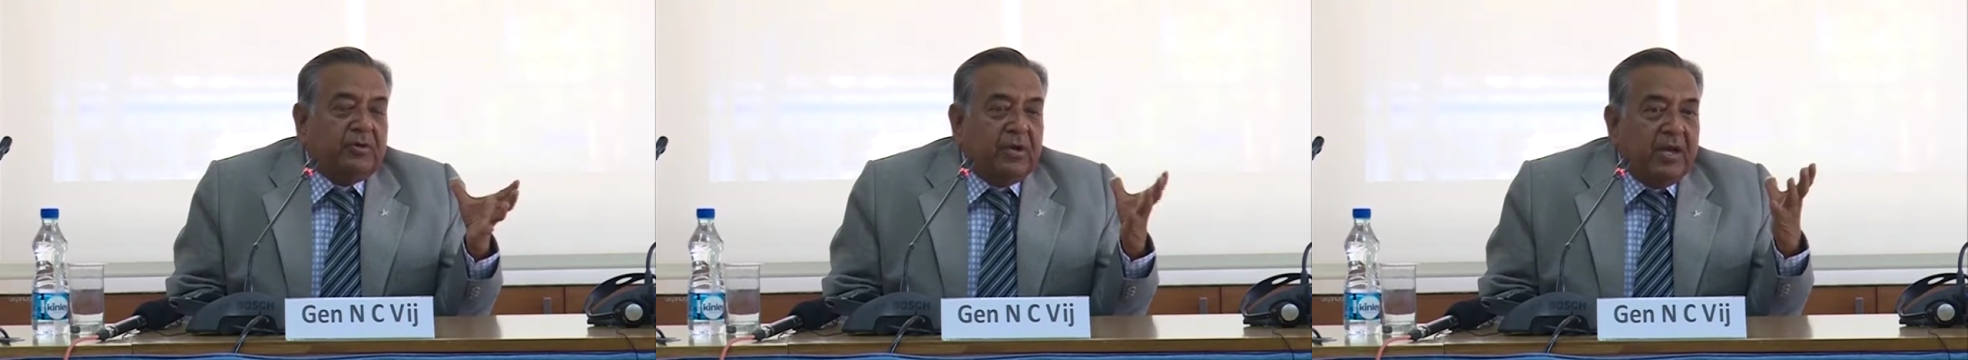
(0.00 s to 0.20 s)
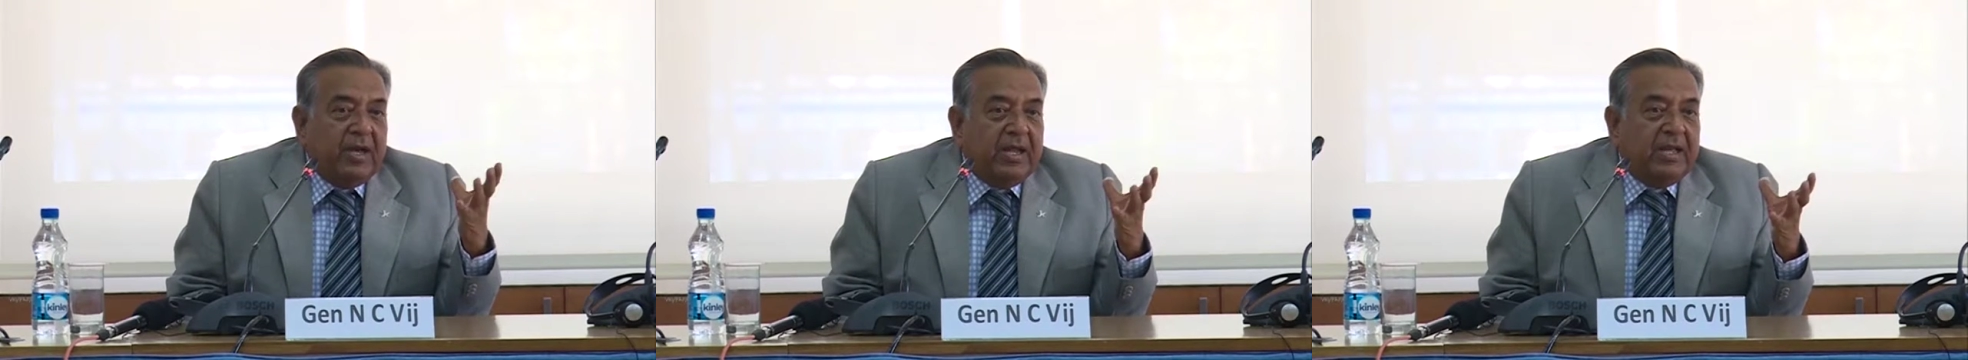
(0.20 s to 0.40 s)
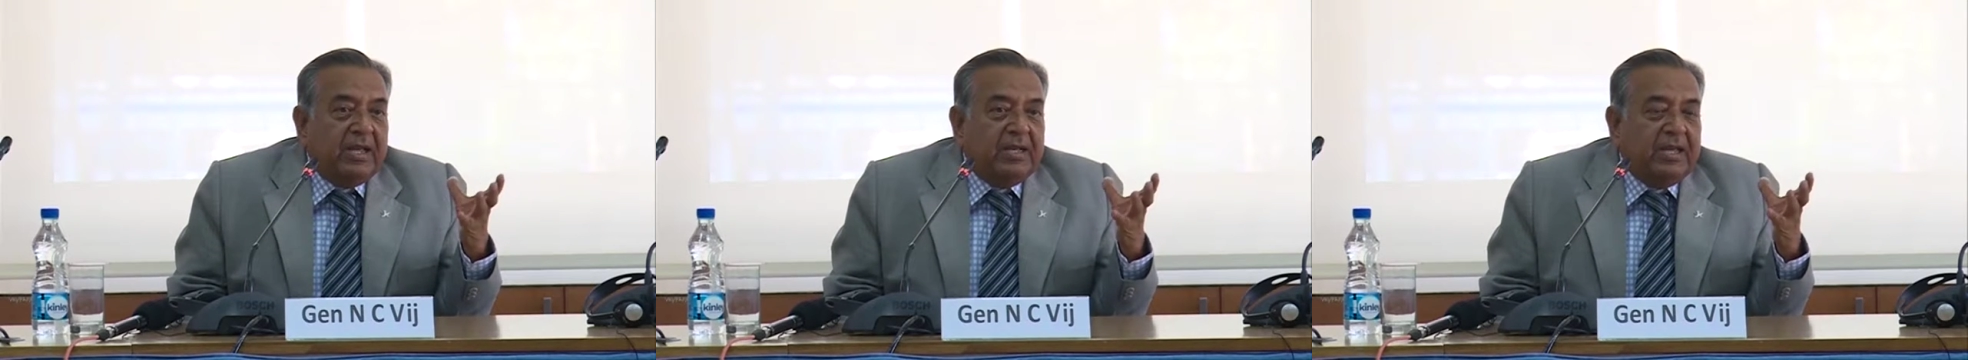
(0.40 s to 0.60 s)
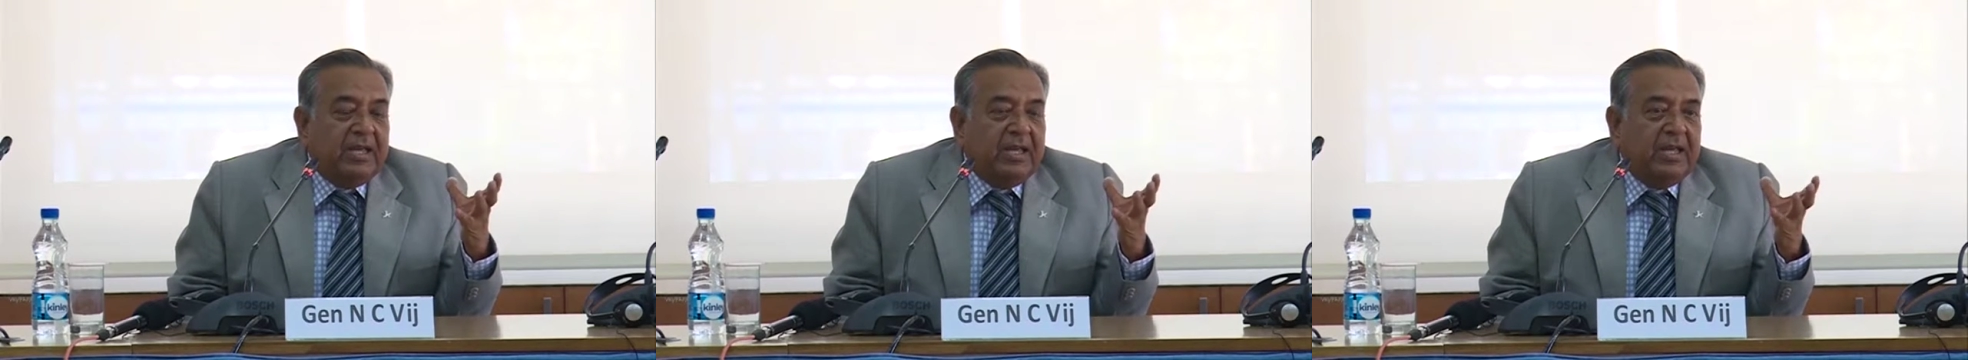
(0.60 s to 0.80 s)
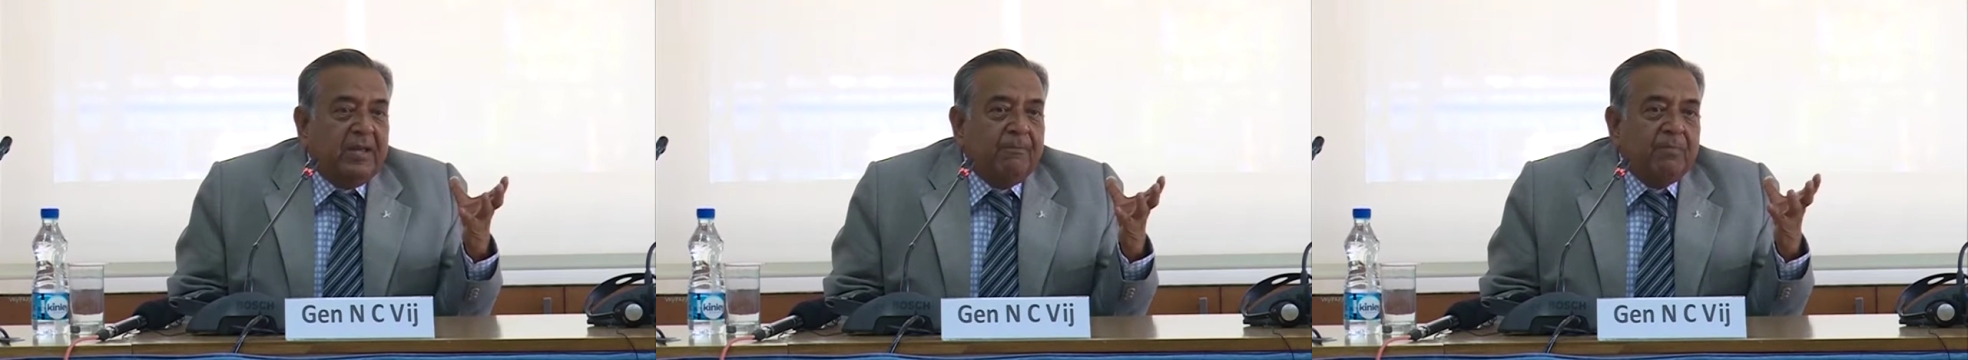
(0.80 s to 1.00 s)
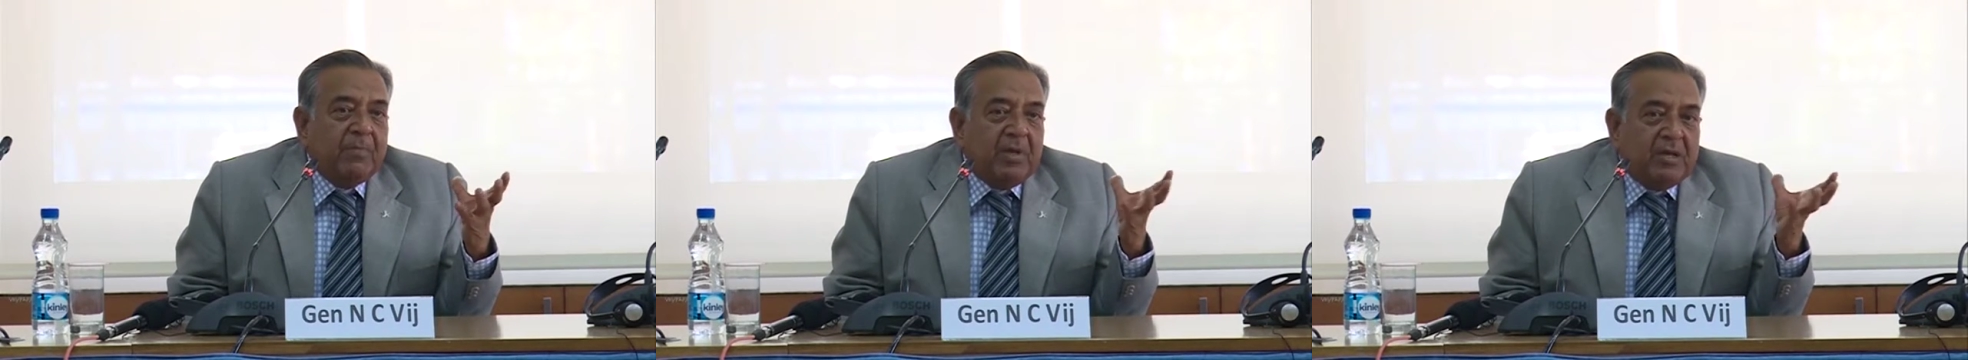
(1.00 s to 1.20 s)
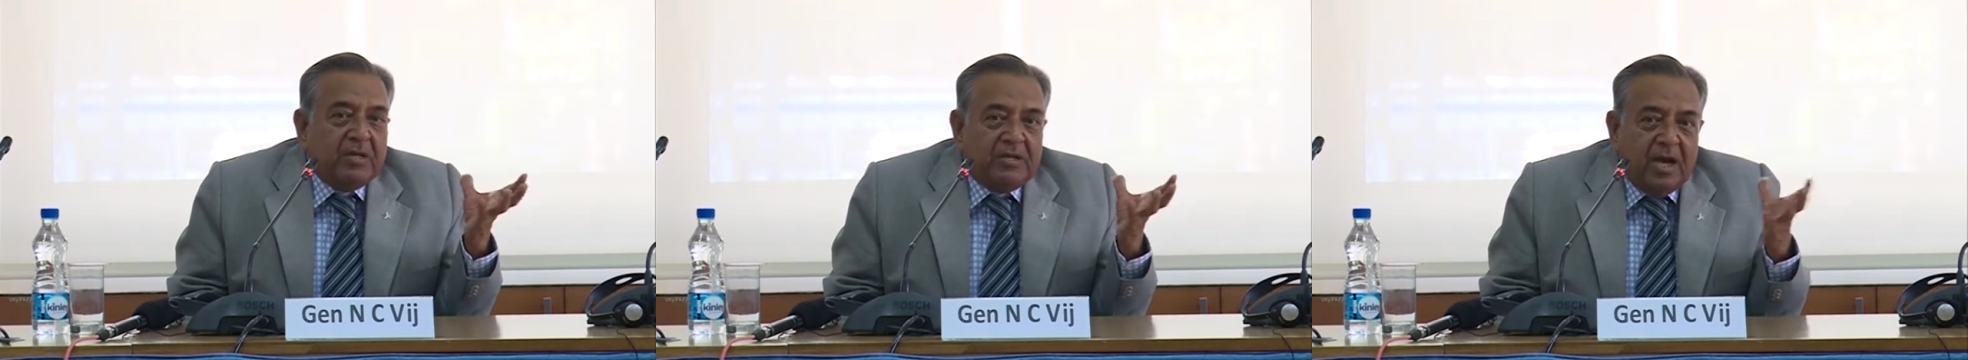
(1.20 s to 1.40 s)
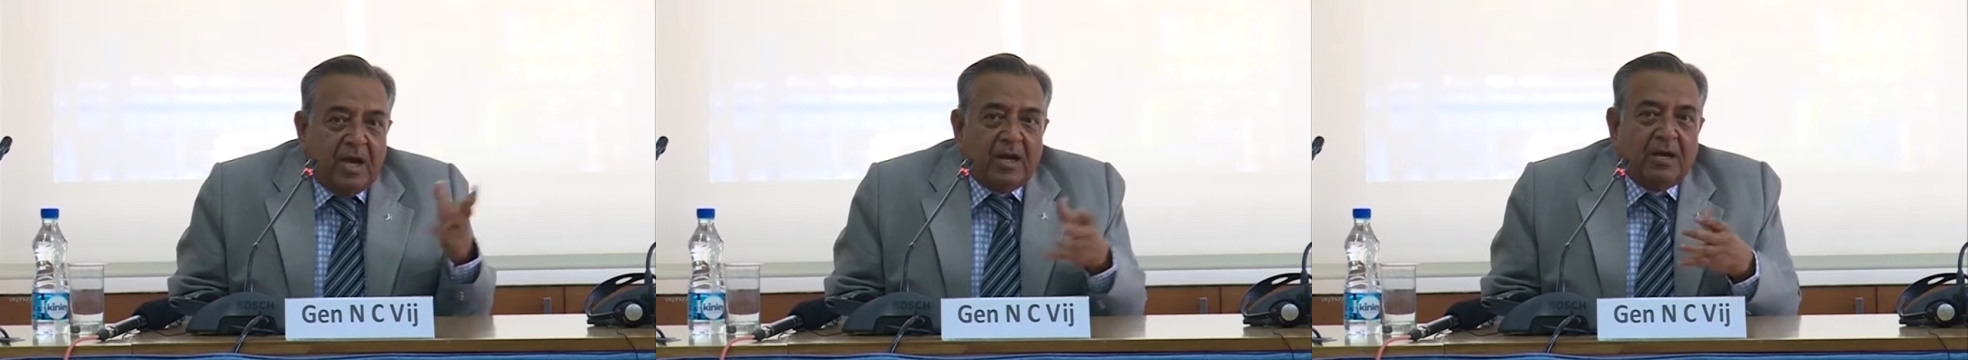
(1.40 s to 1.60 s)
training the
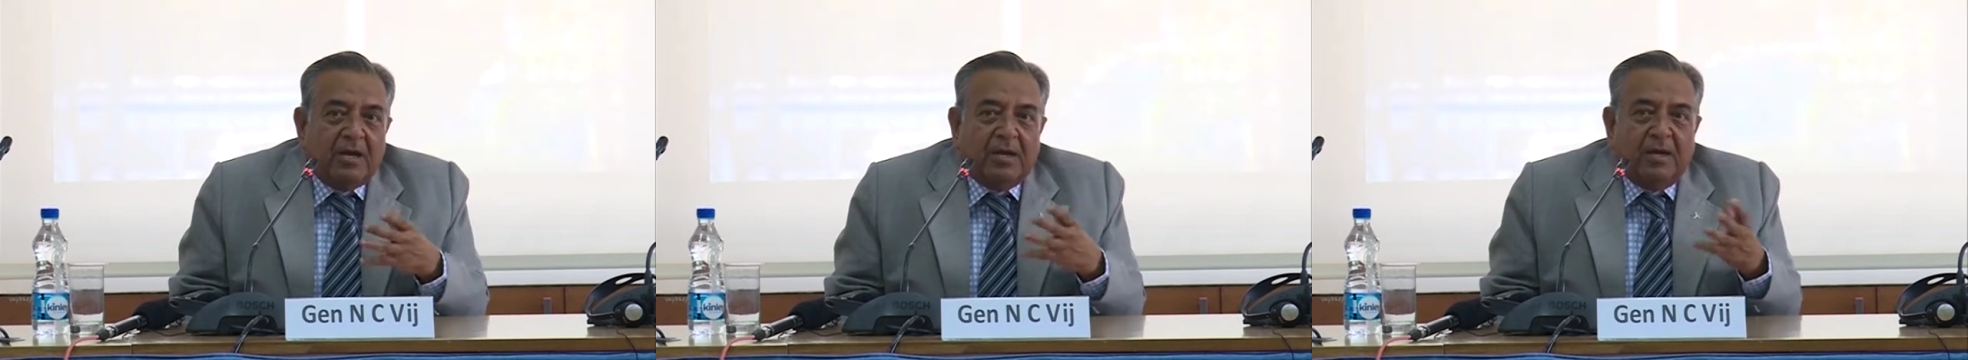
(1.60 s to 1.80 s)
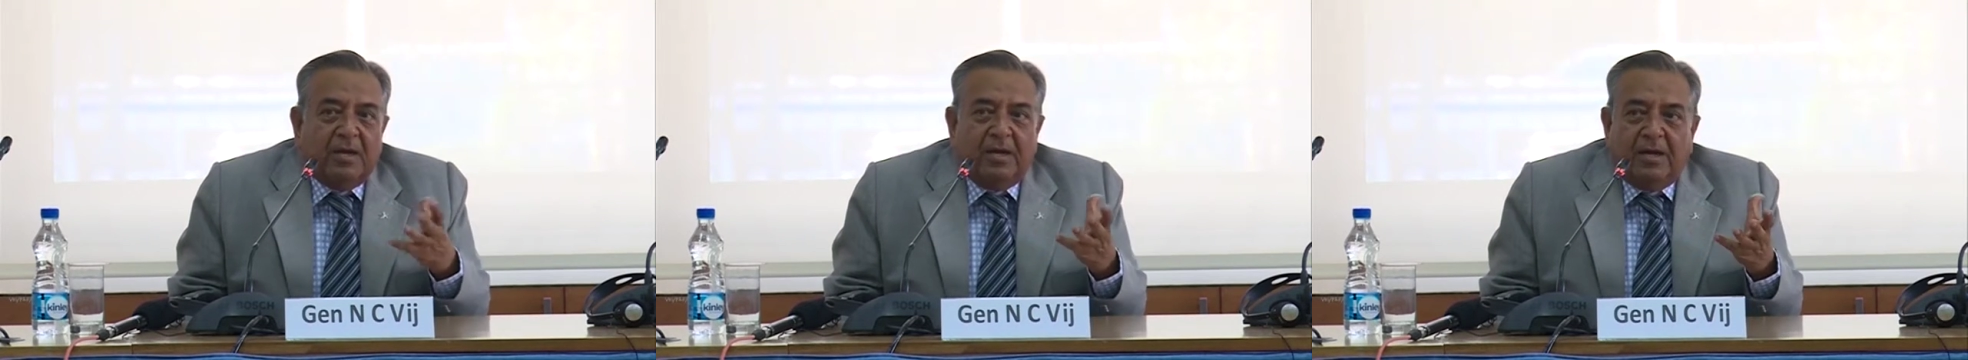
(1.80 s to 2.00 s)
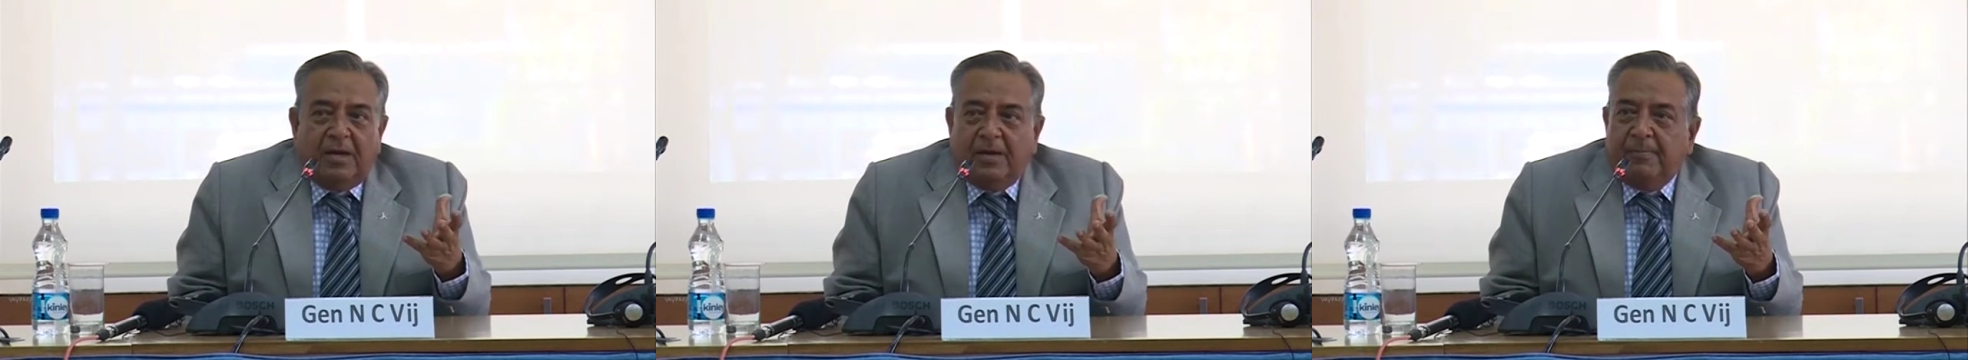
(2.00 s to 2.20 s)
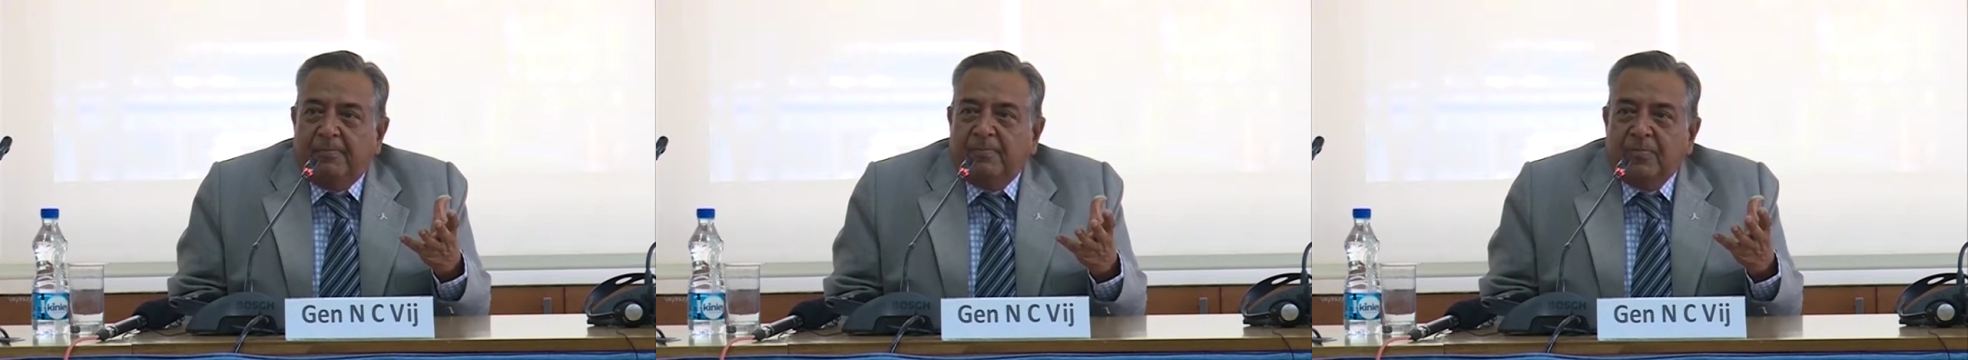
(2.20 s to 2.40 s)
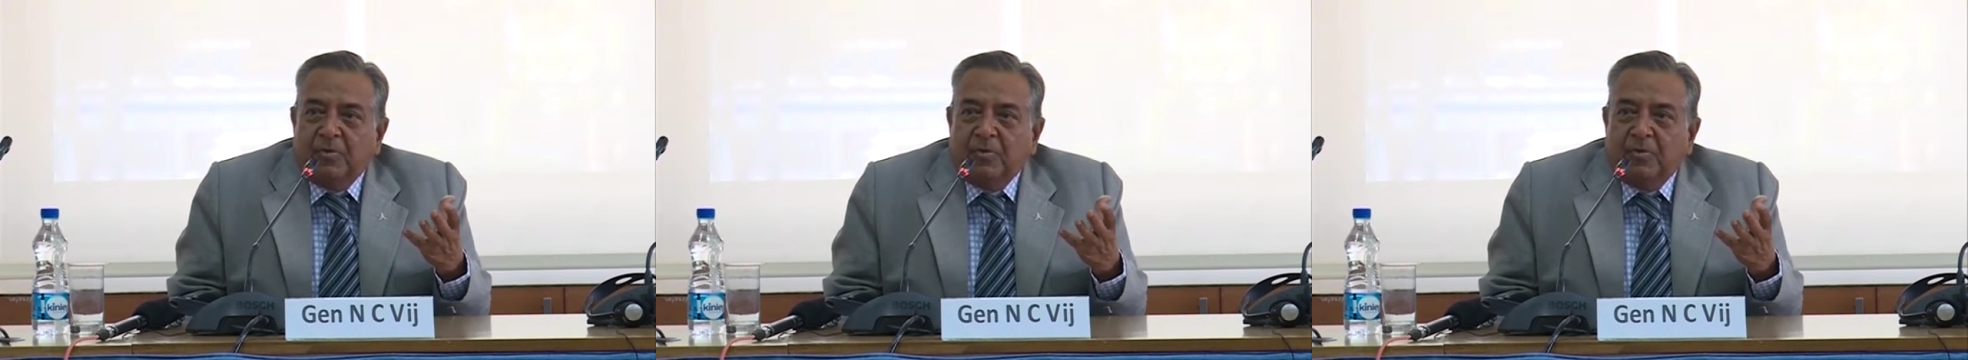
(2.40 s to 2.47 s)
young uh,